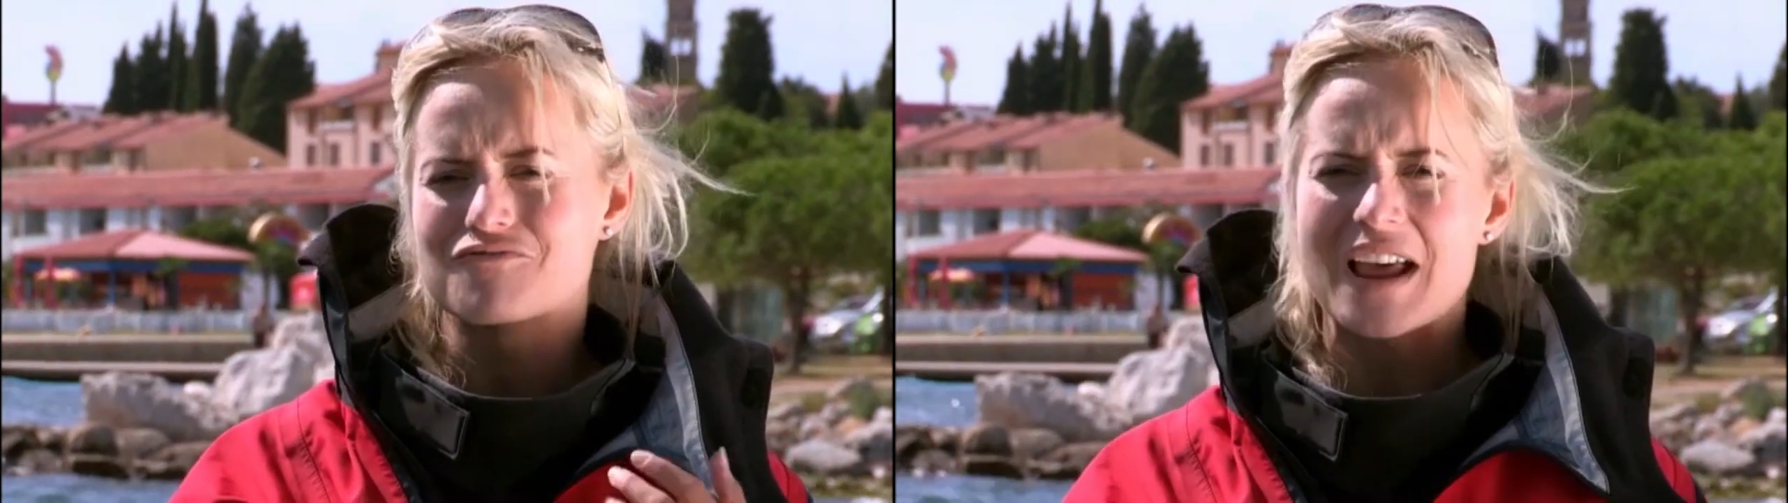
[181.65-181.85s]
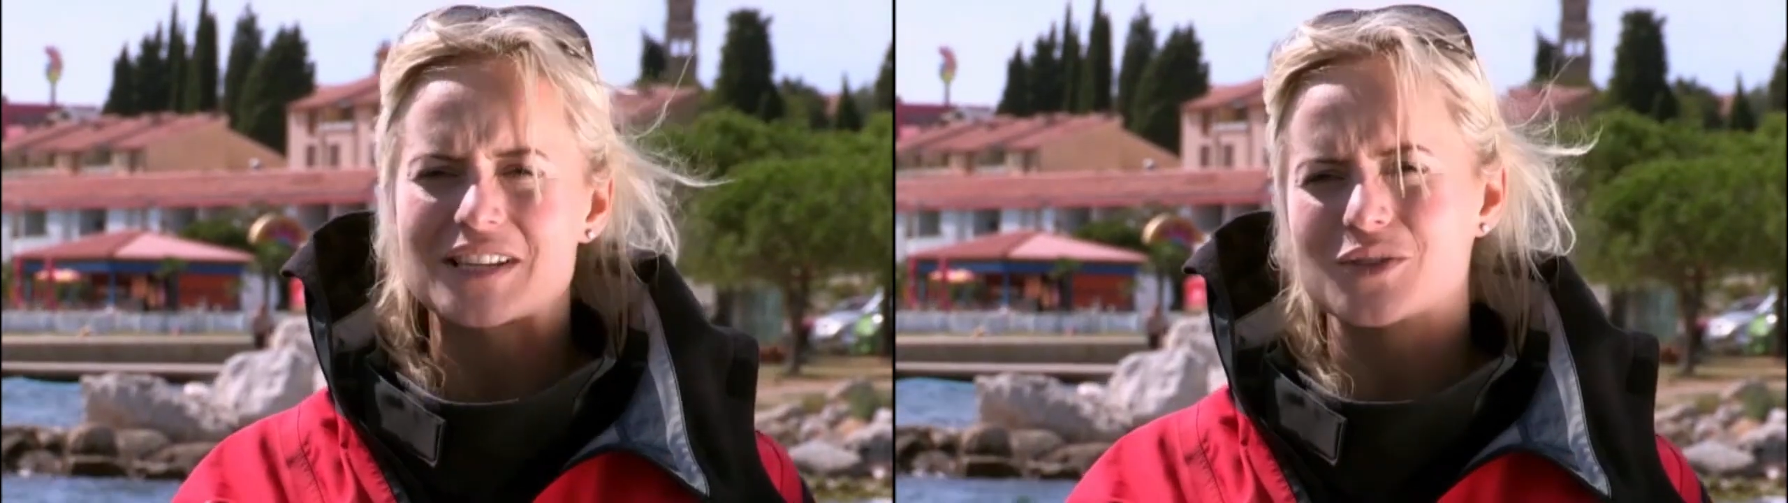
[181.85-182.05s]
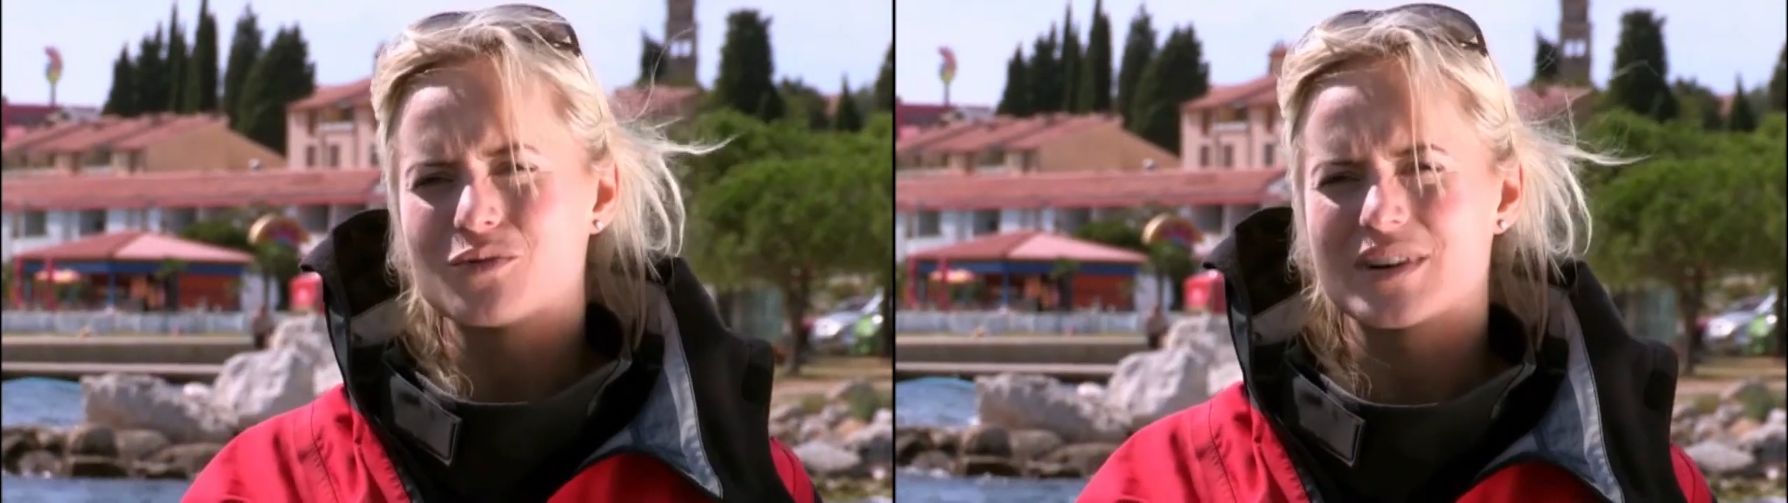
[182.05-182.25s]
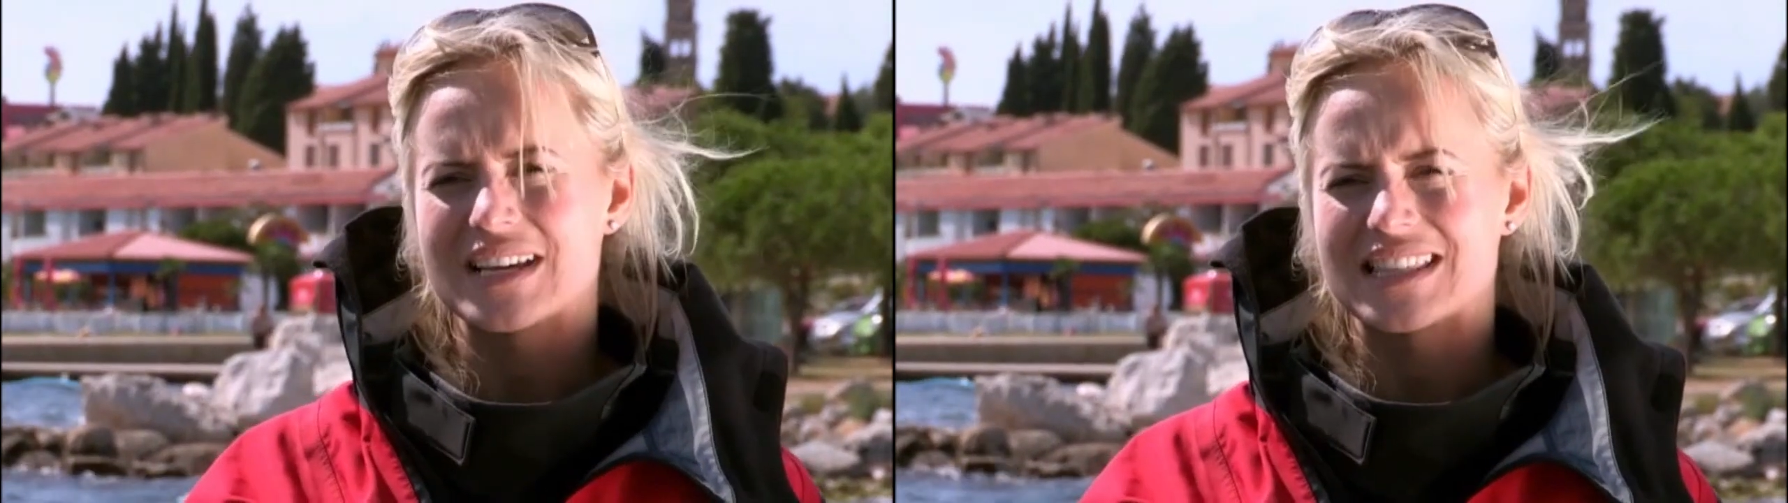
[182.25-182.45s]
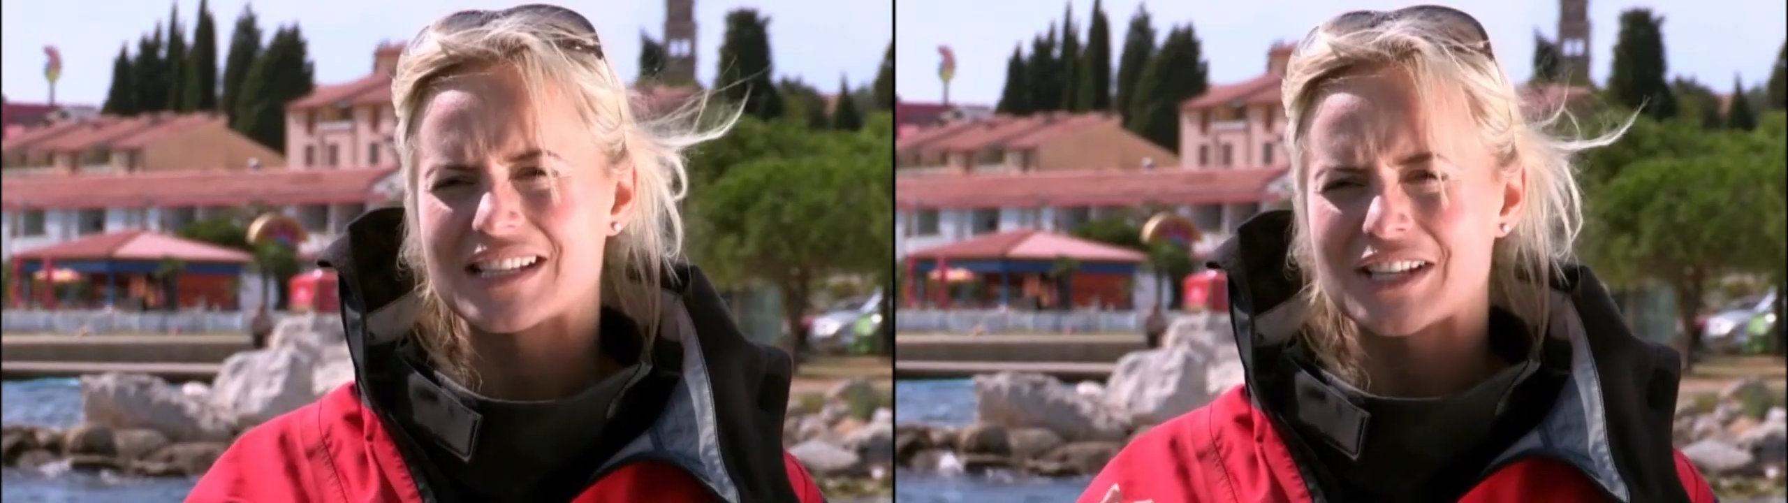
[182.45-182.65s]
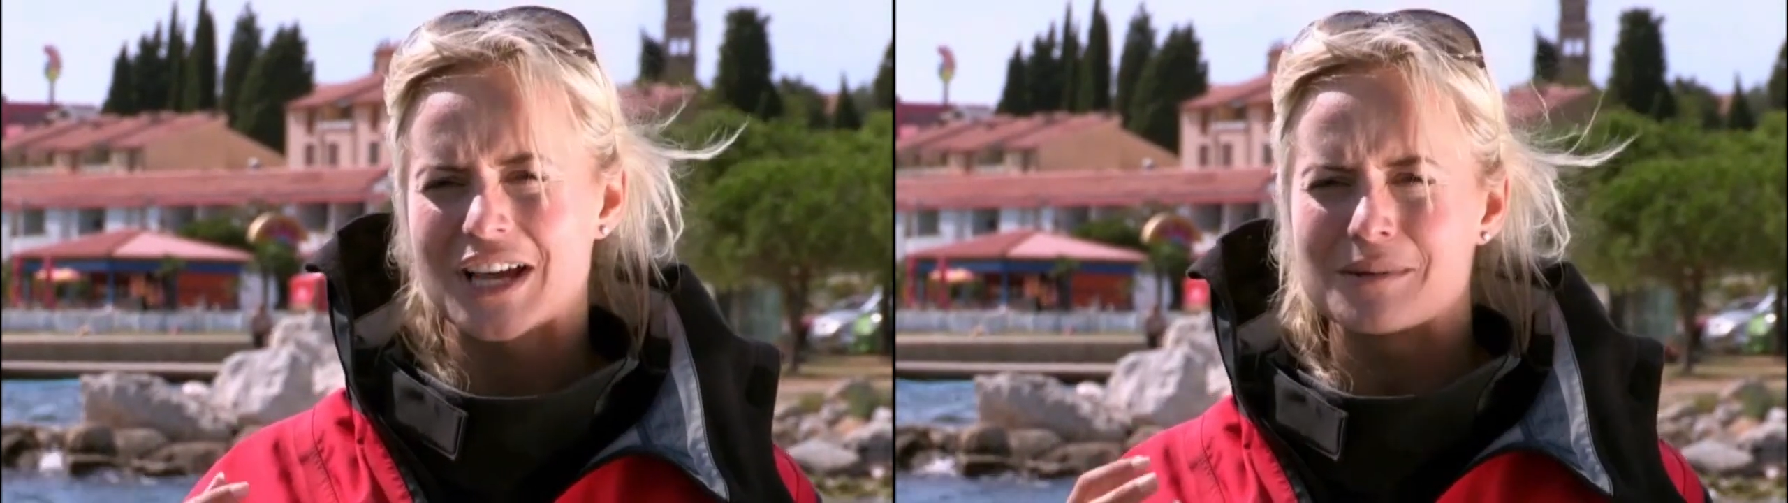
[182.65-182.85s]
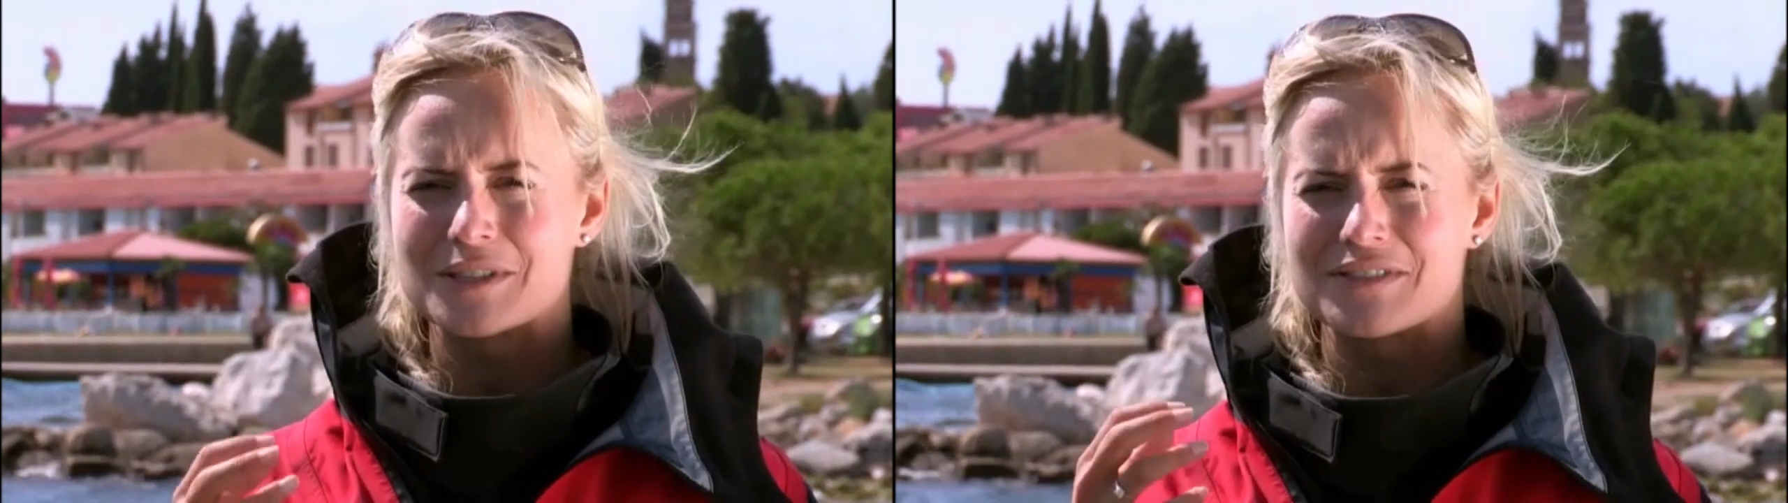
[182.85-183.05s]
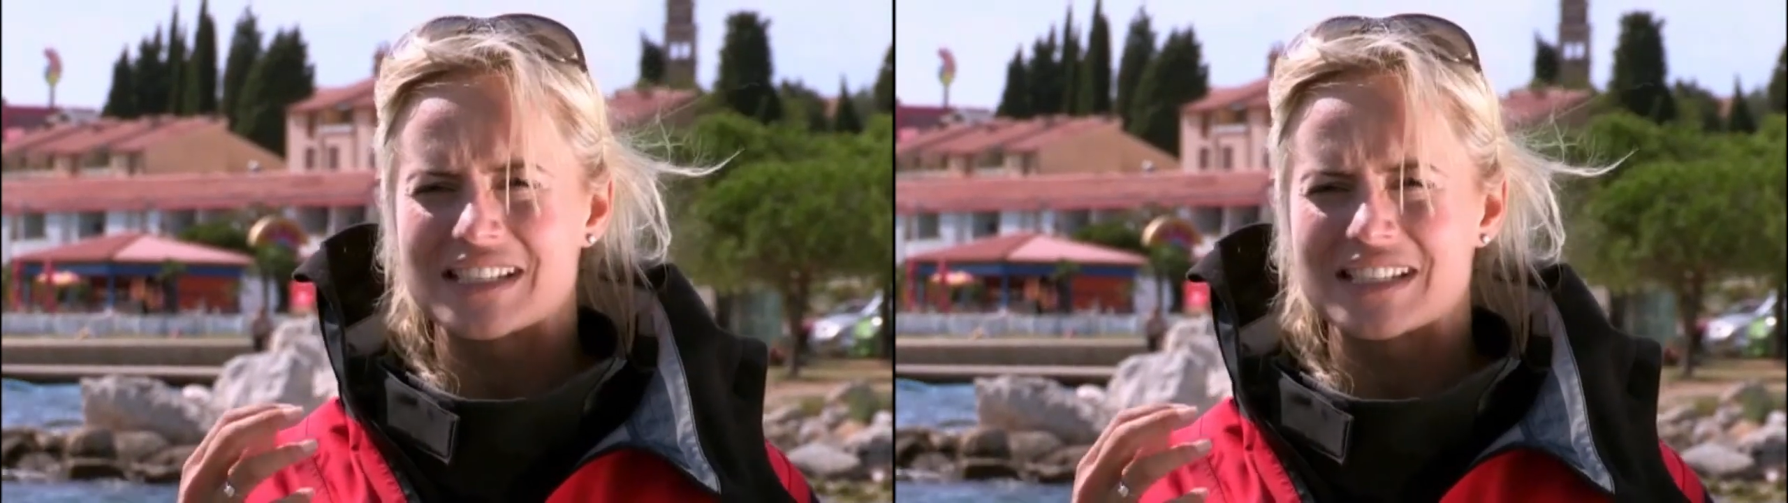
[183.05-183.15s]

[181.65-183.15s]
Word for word: wrestle with in terms